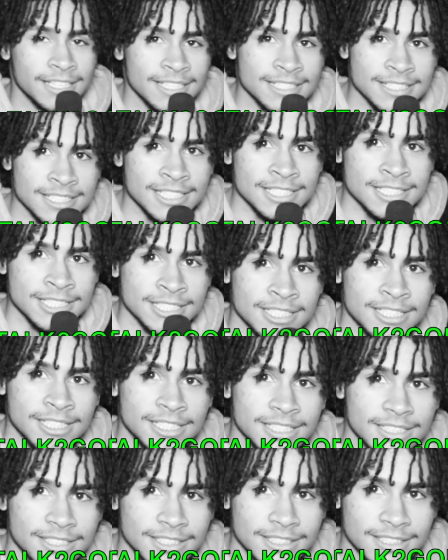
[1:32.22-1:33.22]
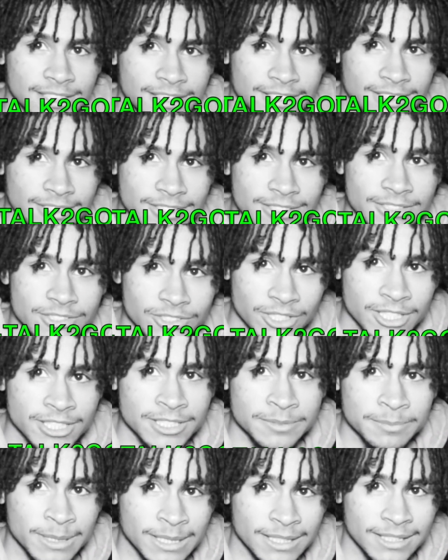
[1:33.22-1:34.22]
gets easier.
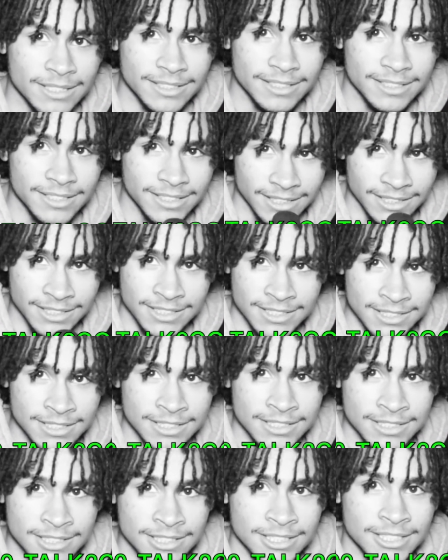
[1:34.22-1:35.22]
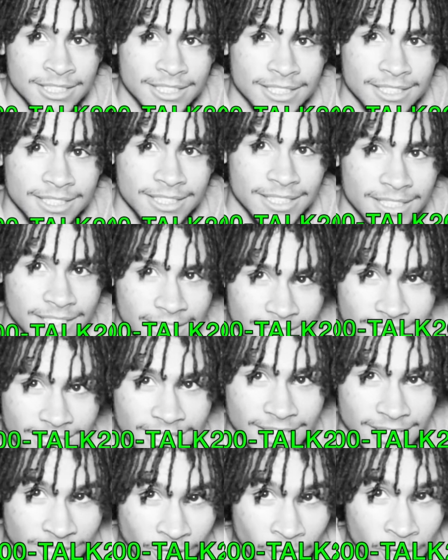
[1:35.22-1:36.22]
Trust me, it gets easier.
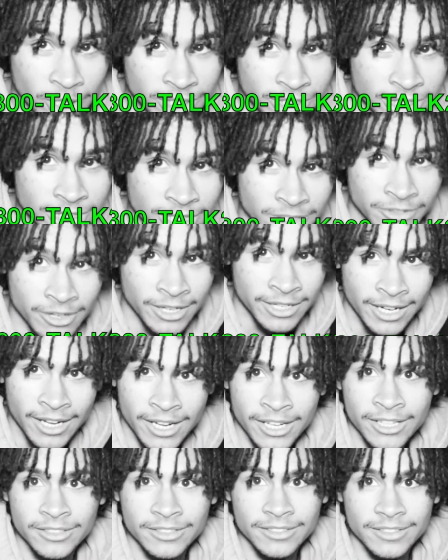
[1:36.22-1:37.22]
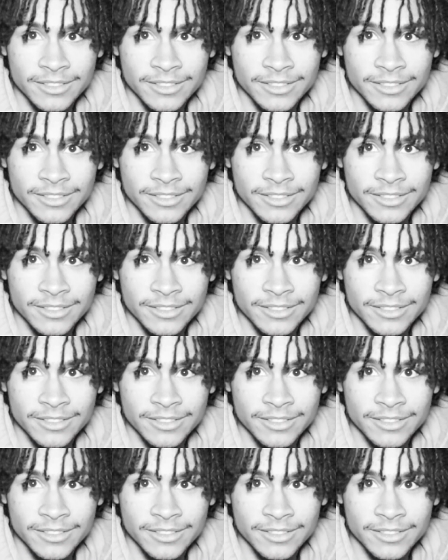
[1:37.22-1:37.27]
It's hard as shit right now,